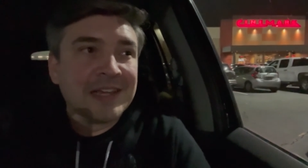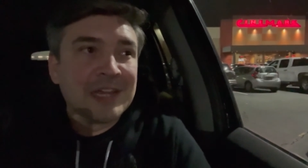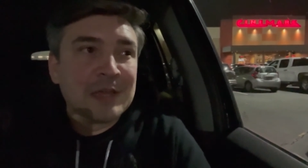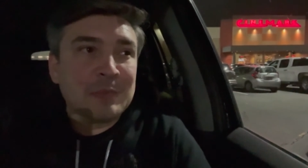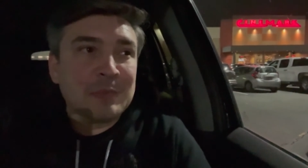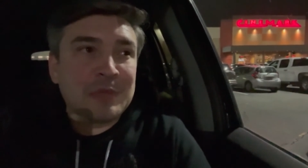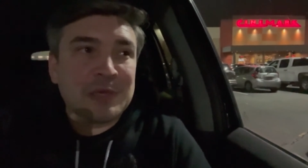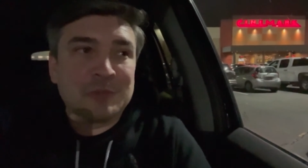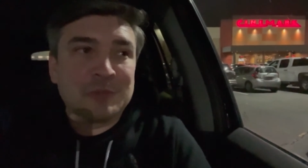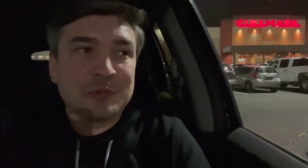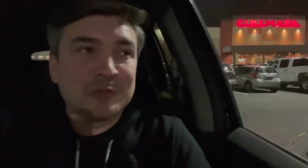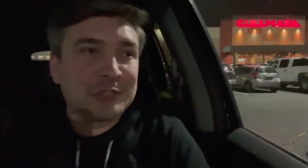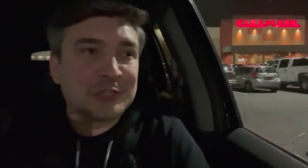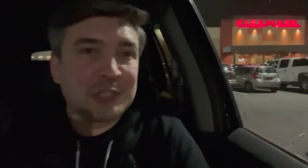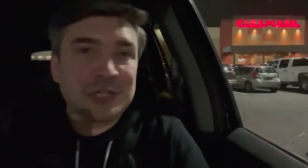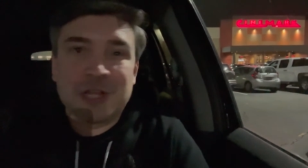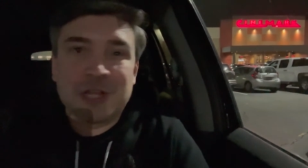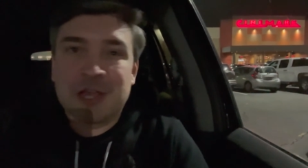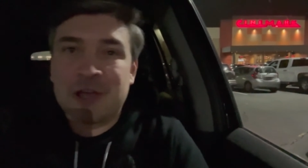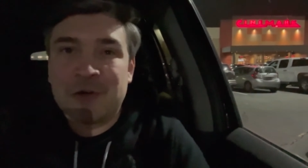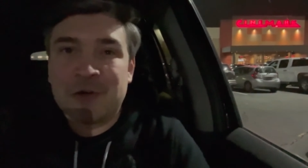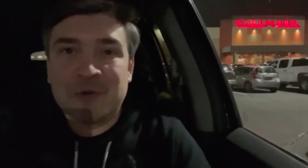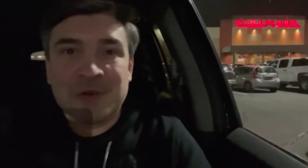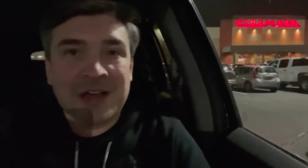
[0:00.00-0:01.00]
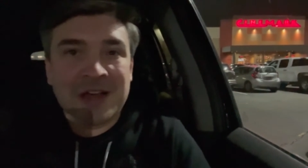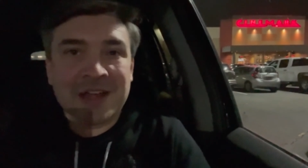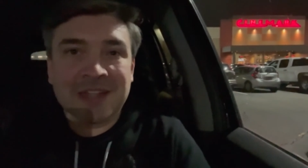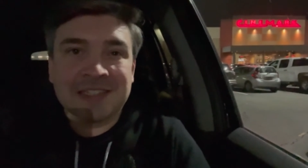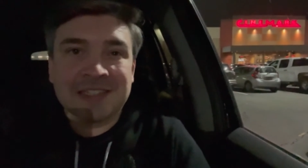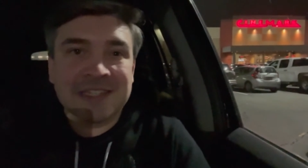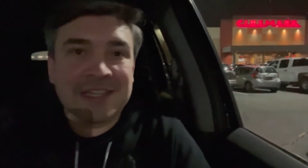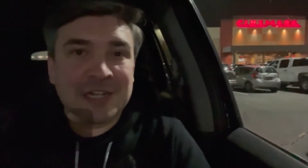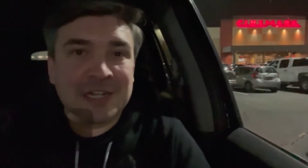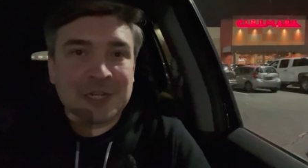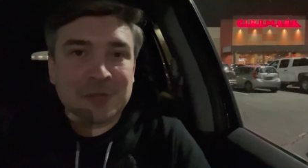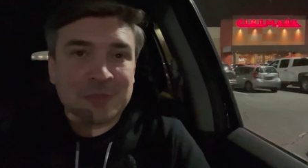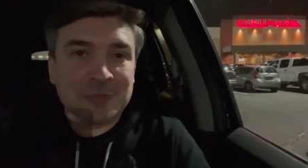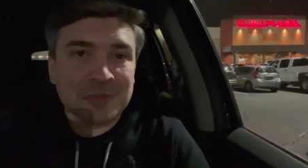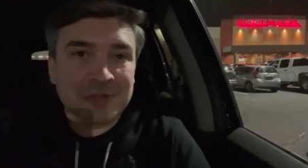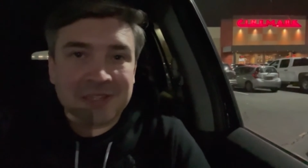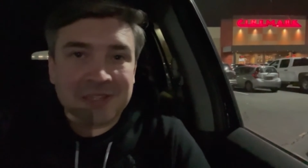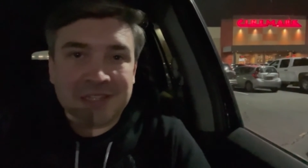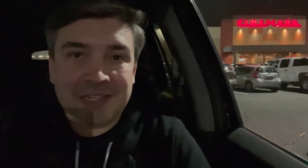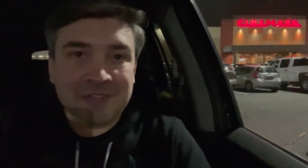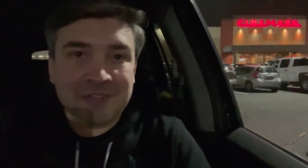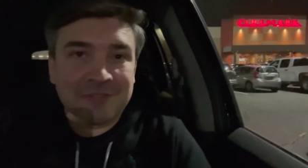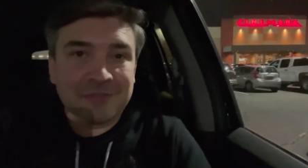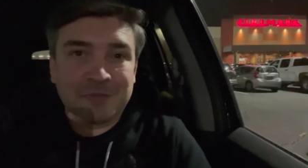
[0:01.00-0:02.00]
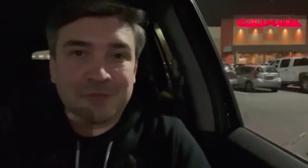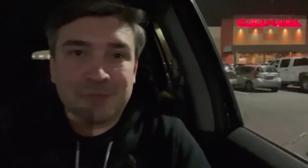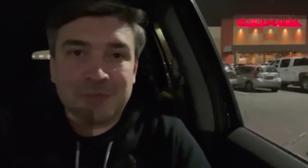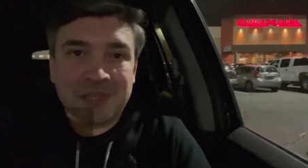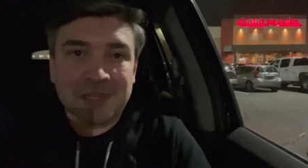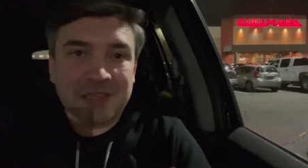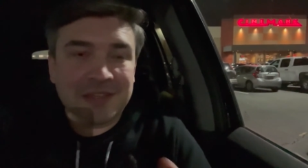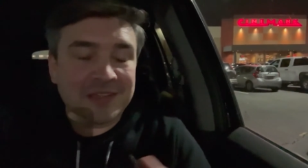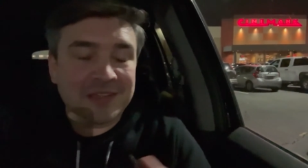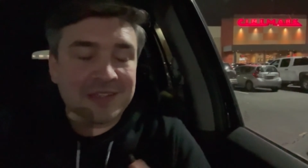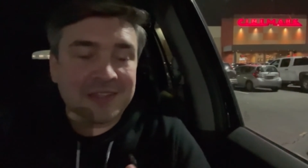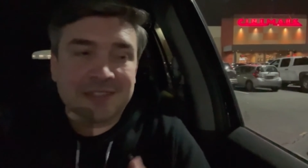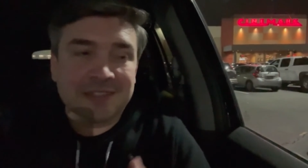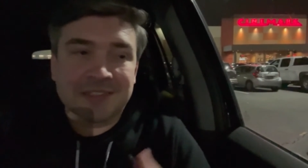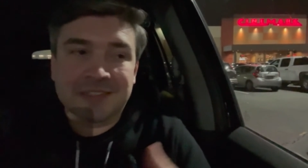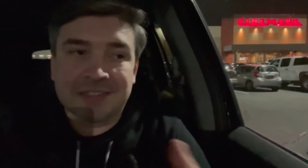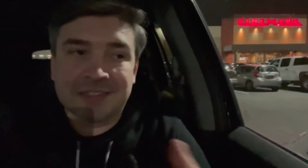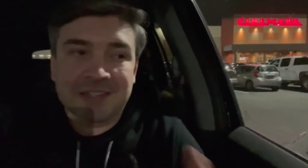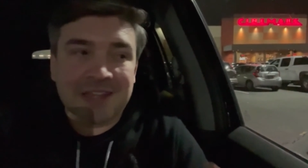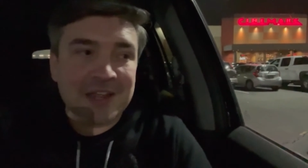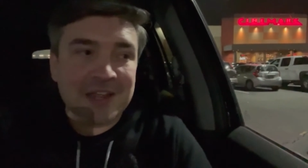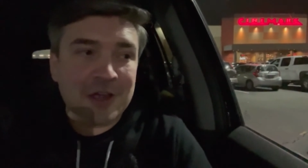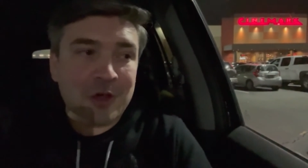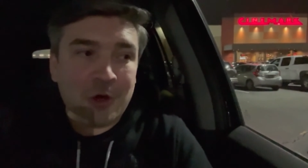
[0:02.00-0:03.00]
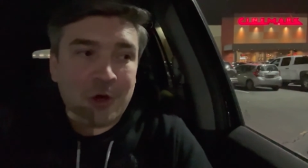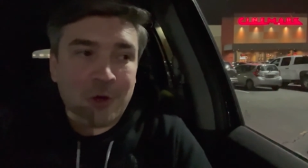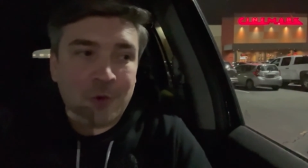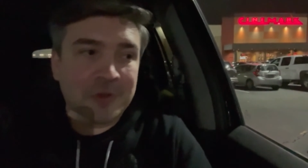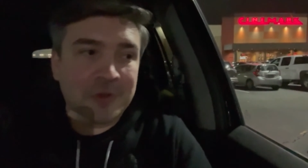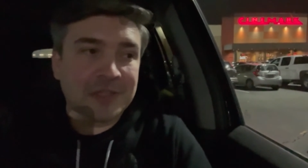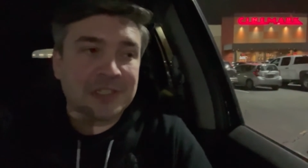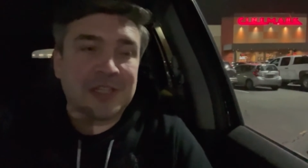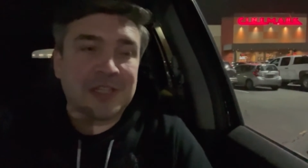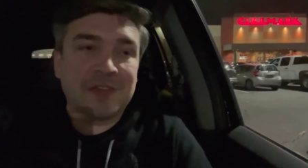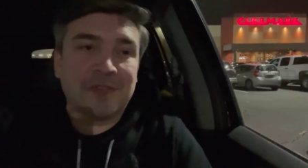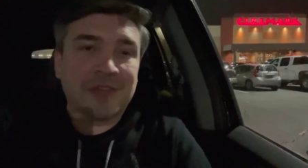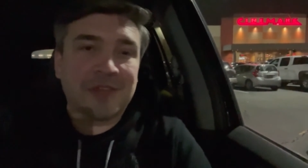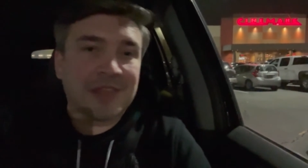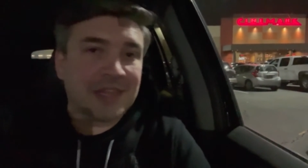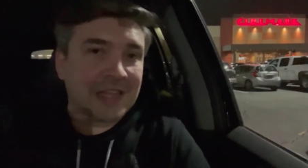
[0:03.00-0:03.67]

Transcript: People should know not to get up and leave because they always give you